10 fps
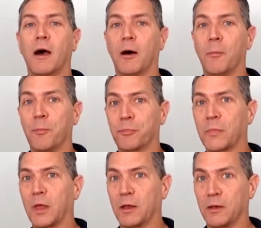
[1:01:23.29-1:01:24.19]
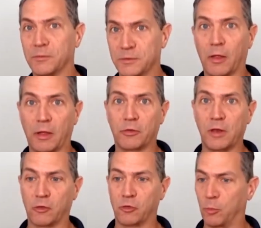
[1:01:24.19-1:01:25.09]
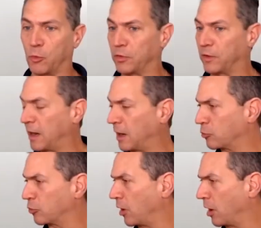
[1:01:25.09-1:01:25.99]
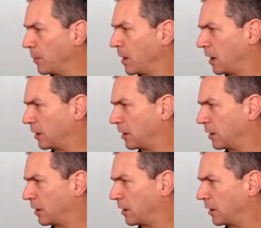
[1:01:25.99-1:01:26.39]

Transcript: Um, and you know that's an excellent point that Adam brought up.